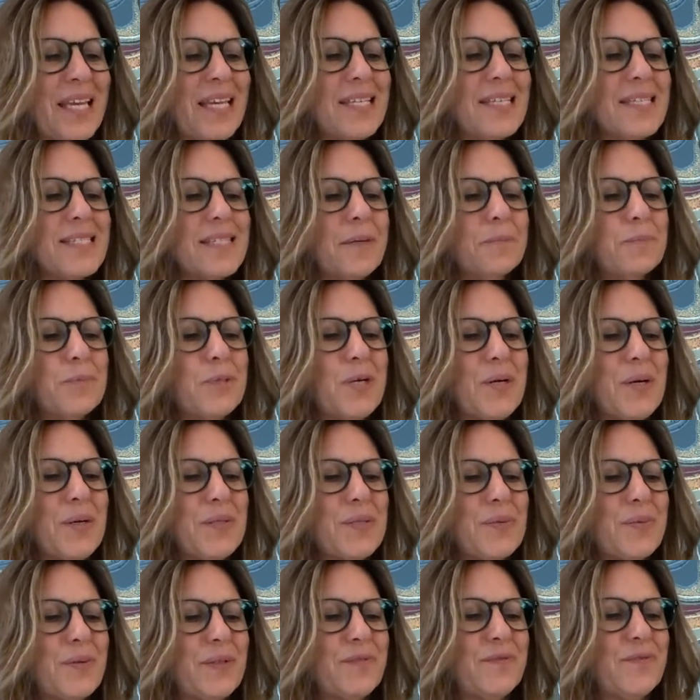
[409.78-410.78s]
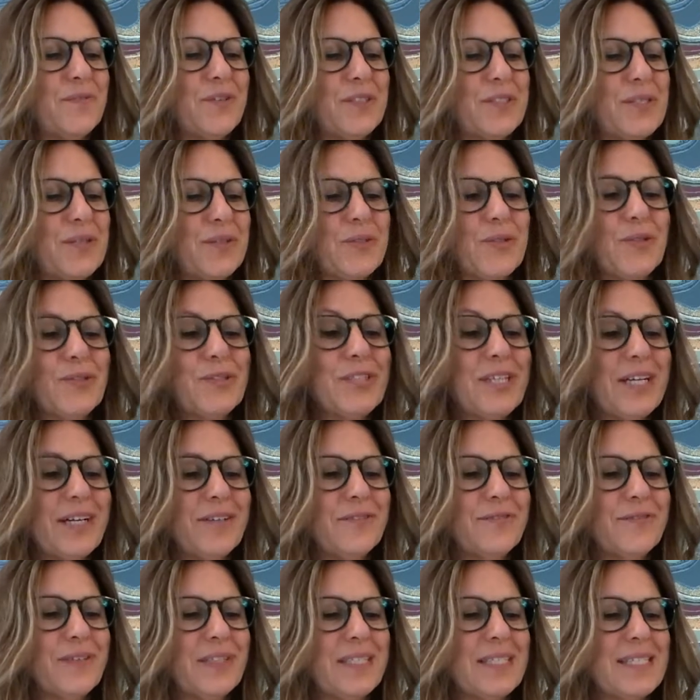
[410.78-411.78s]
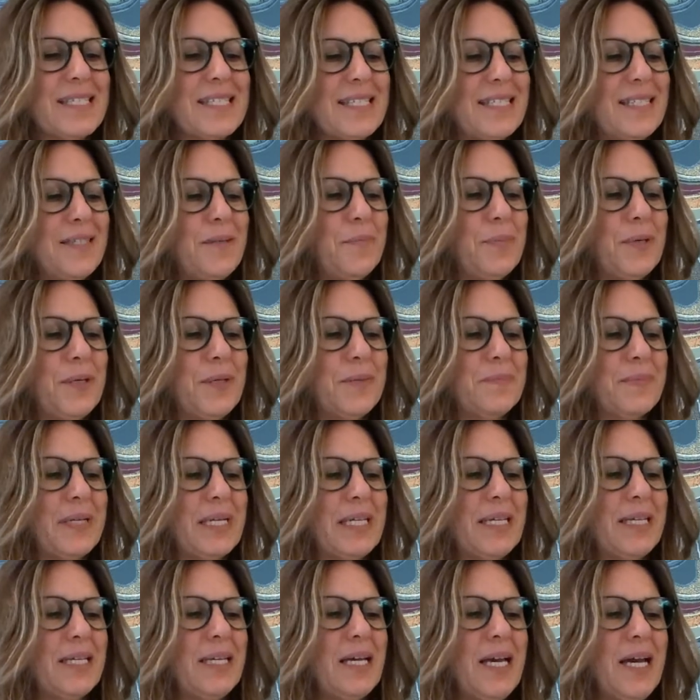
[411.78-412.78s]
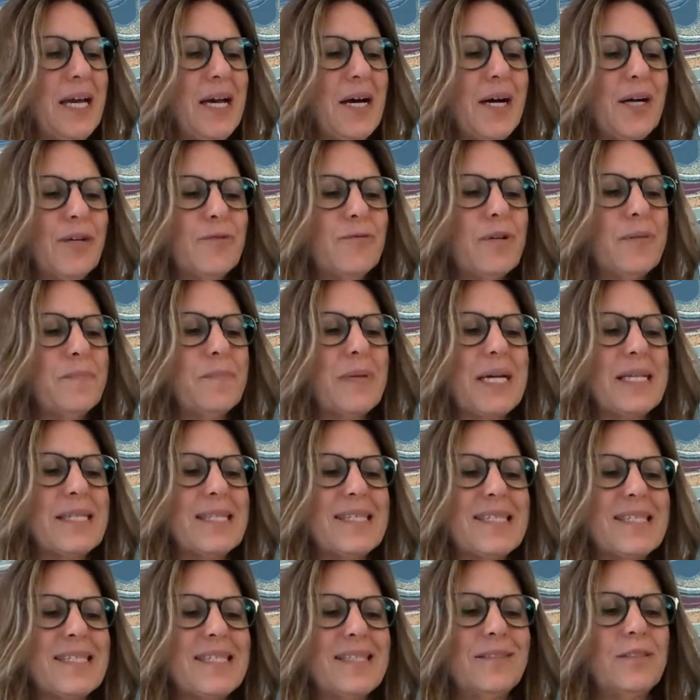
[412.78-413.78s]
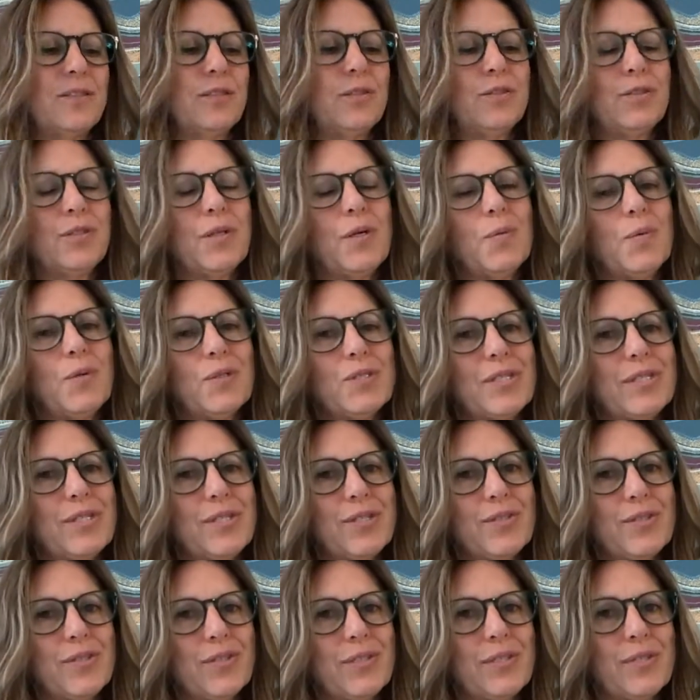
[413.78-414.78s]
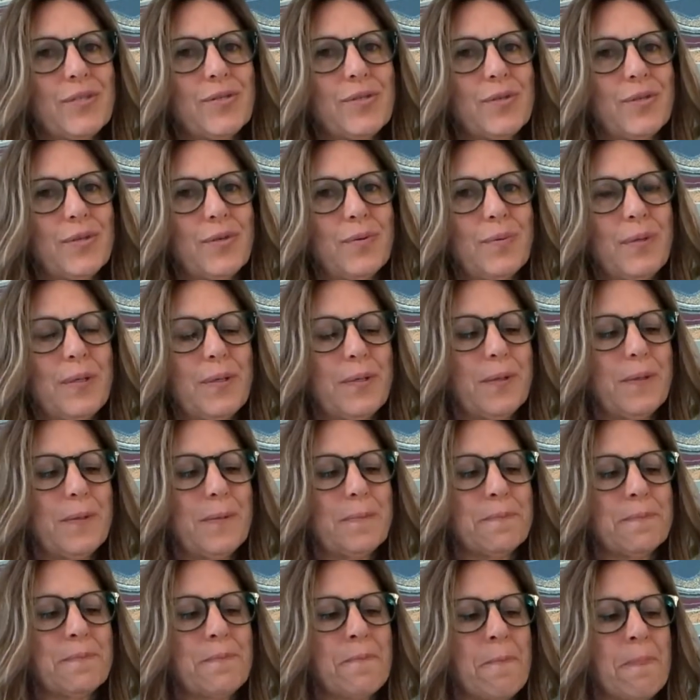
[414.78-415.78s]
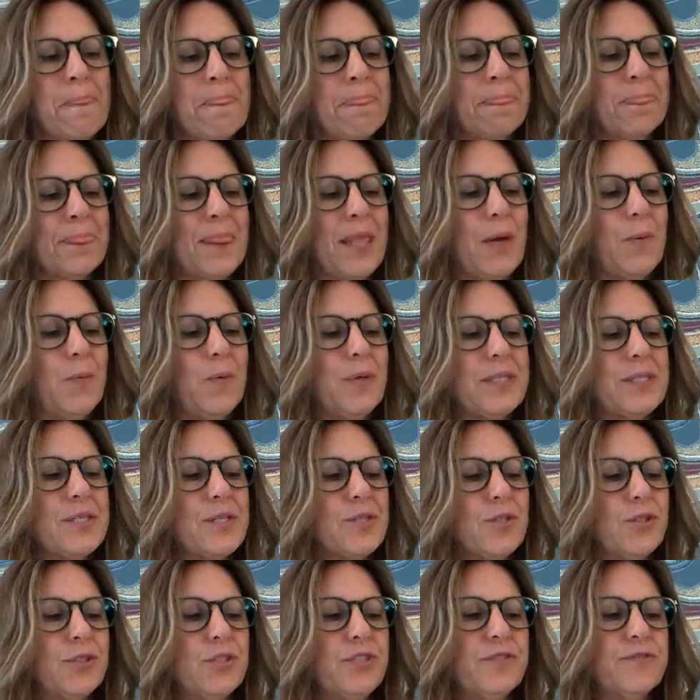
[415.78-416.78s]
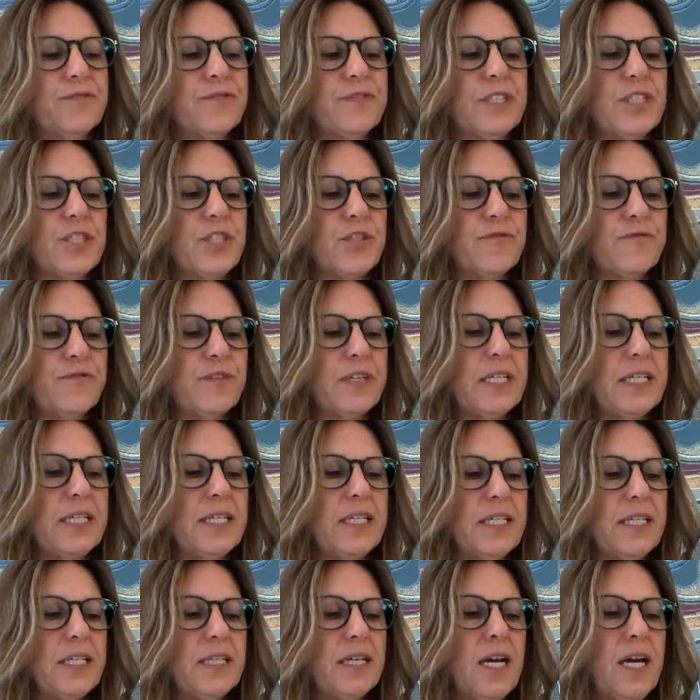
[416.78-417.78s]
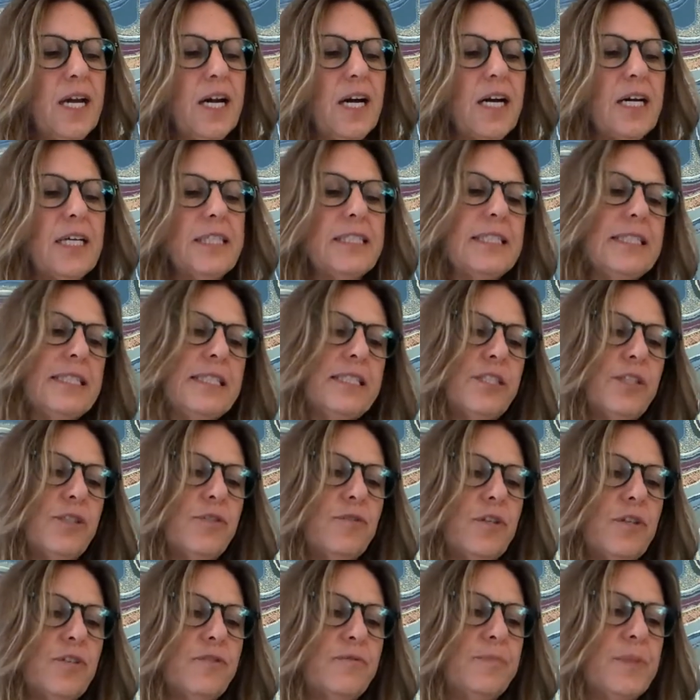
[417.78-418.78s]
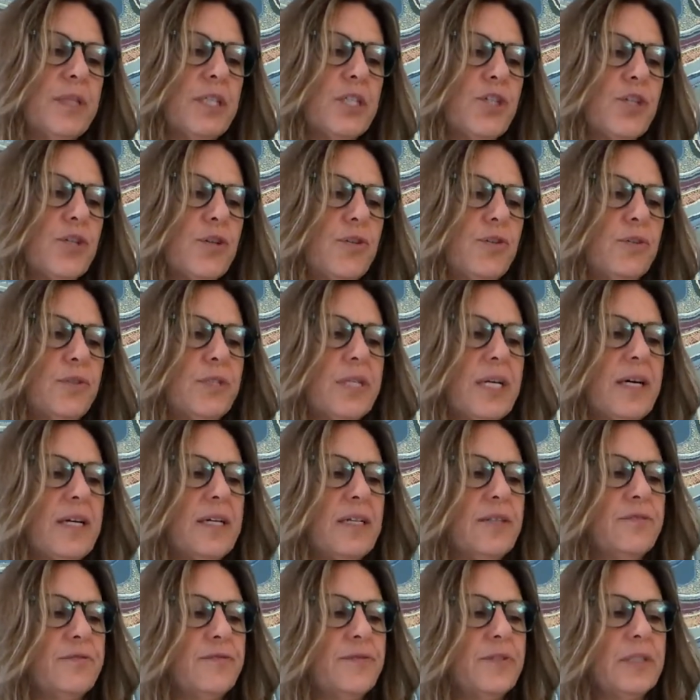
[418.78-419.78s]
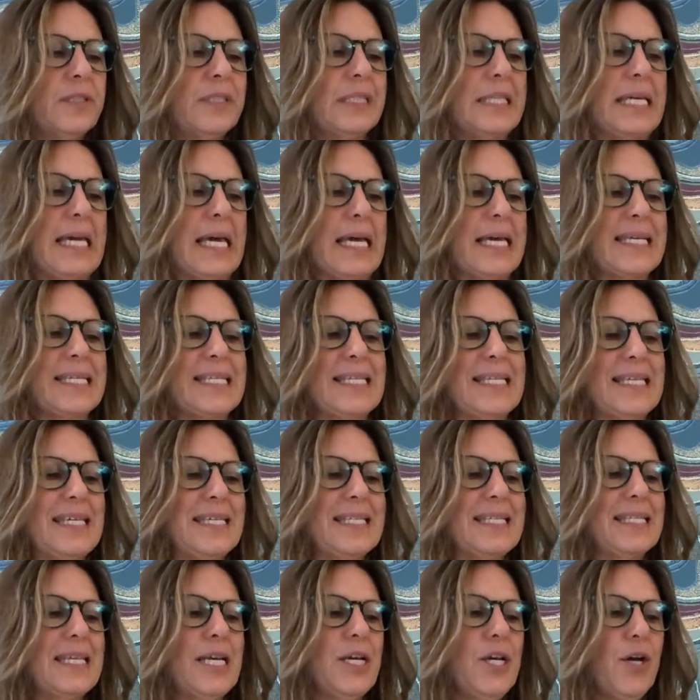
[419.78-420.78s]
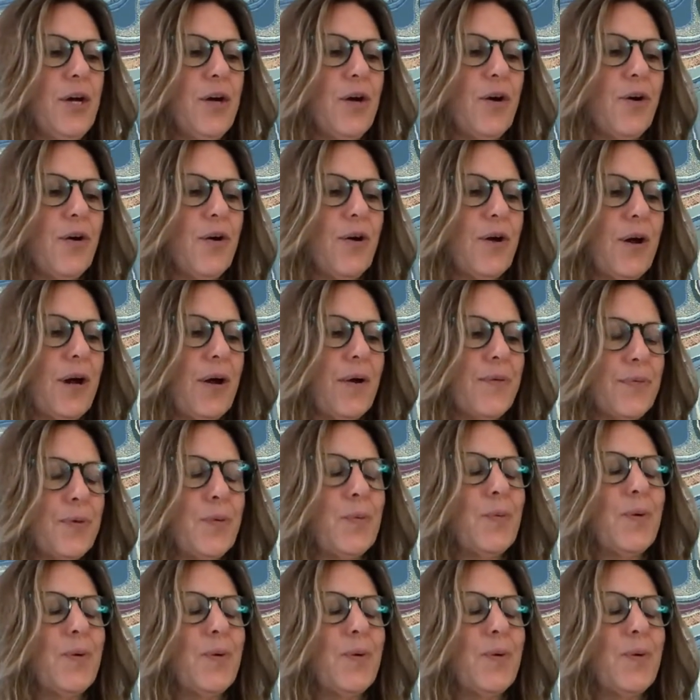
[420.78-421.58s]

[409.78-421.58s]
Sometimes when Sonia fell asleep on me, I'd remain still, not wanting to disturb her. When Sonia finished feeding, I'd lean her over my shoulder and feel the excess, the